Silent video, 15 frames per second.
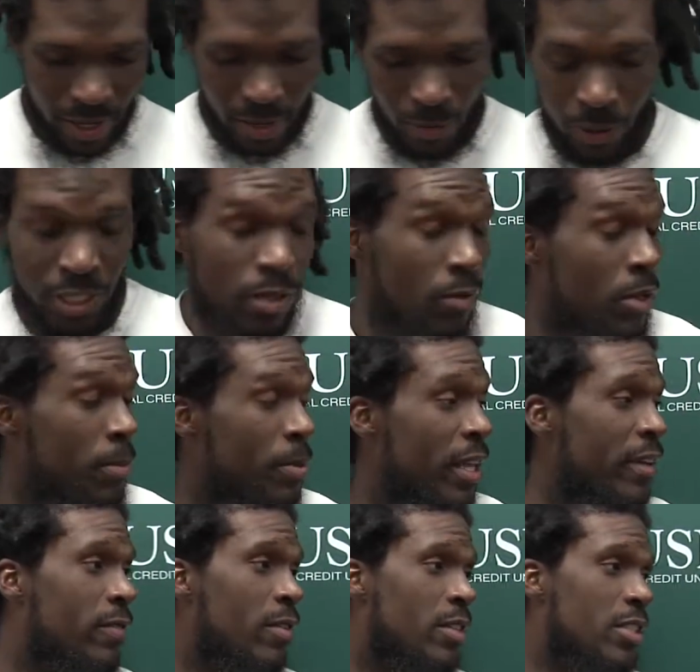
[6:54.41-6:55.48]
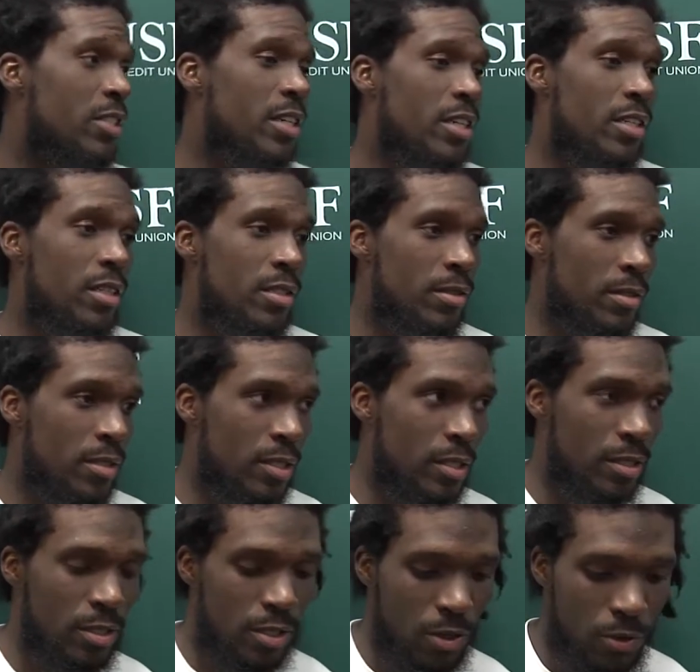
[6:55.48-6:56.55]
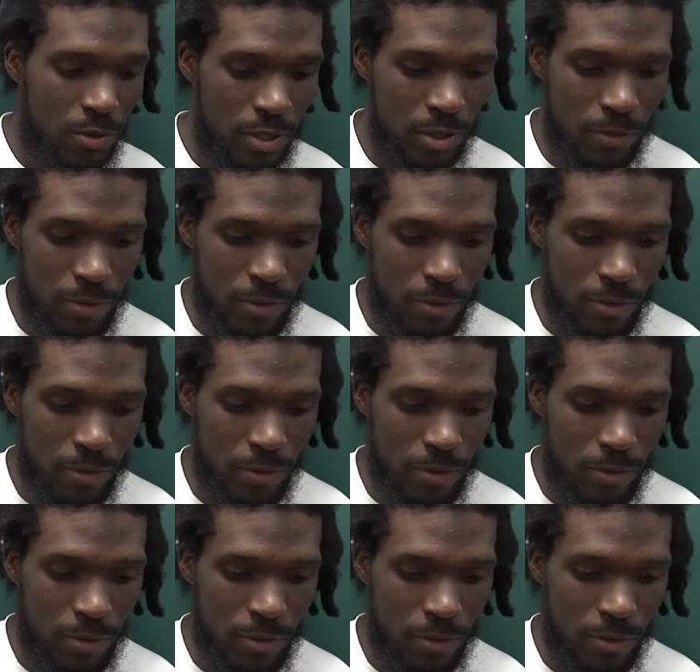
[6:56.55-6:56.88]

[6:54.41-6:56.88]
We play for each other, so we